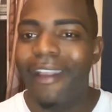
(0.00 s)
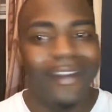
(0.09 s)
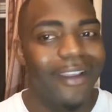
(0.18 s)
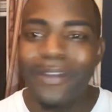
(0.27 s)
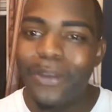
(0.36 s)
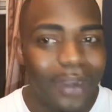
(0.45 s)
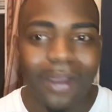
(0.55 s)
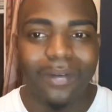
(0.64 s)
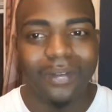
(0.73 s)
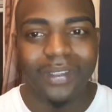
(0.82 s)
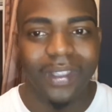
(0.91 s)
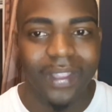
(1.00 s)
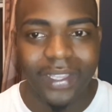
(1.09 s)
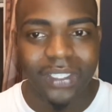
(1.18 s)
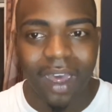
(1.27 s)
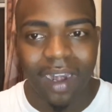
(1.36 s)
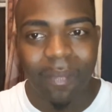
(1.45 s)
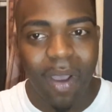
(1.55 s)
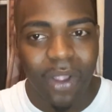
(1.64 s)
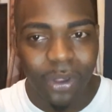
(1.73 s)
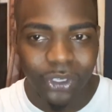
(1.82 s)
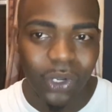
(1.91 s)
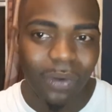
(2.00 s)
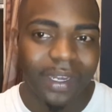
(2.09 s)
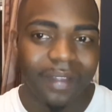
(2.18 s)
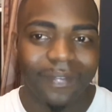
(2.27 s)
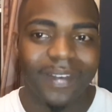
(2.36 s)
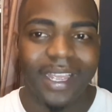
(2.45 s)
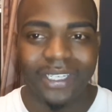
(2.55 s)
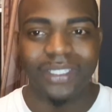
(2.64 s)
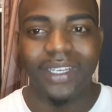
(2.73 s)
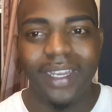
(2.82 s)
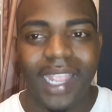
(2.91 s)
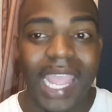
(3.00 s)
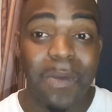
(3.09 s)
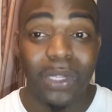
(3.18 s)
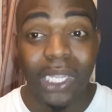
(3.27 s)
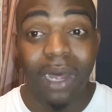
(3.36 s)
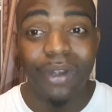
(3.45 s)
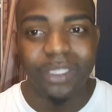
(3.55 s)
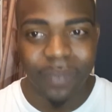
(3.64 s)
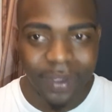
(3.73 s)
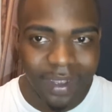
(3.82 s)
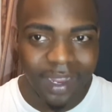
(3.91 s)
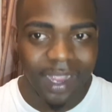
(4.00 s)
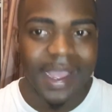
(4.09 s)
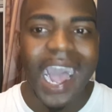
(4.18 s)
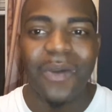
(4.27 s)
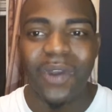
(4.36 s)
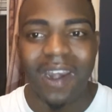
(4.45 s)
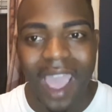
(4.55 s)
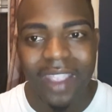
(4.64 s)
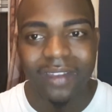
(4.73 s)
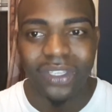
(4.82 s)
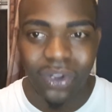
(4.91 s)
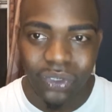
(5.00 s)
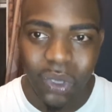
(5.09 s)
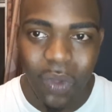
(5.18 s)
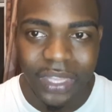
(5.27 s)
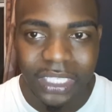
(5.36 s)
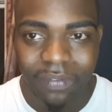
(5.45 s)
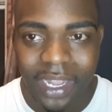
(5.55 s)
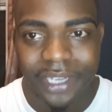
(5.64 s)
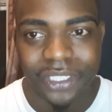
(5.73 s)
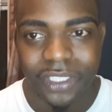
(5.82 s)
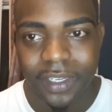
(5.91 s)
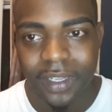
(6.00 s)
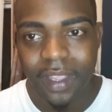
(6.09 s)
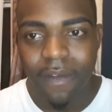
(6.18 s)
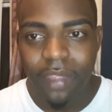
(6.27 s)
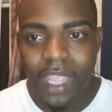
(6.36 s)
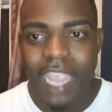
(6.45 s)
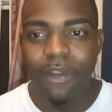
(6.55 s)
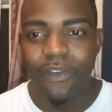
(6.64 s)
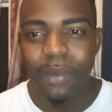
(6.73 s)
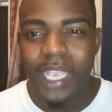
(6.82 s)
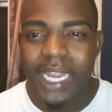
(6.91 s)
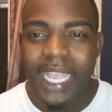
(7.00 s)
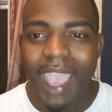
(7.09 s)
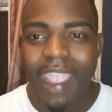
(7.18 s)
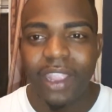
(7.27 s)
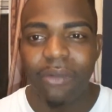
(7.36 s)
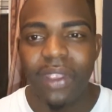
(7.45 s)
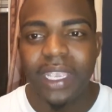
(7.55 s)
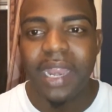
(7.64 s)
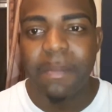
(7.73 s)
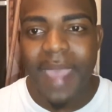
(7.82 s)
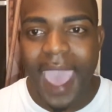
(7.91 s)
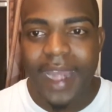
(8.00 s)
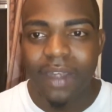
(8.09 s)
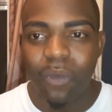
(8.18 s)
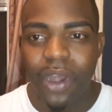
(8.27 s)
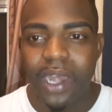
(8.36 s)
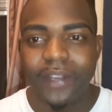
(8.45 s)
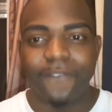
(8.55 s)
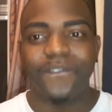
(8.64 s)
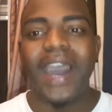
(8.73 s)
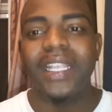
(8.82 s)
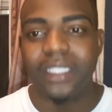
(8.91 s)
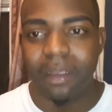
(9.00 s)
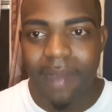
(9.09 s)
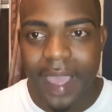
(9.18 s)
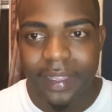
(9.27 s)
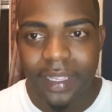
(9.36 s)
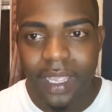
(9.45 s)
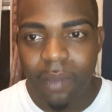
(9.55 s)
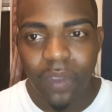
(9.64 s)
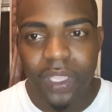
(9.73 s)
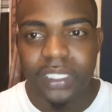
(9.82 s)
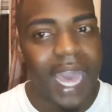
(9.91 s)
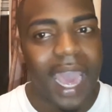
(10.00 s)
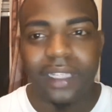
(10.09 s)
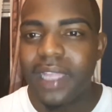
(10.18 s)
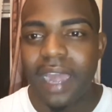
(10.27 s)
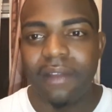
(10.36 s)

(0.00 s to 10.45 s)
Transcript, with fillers: No, you don't. It's all about controlling the flesh. And with the Holy Spirit, God would allow you to control this flesh. Even from getting angry and getting mad and wanting to fight somebody. Because God is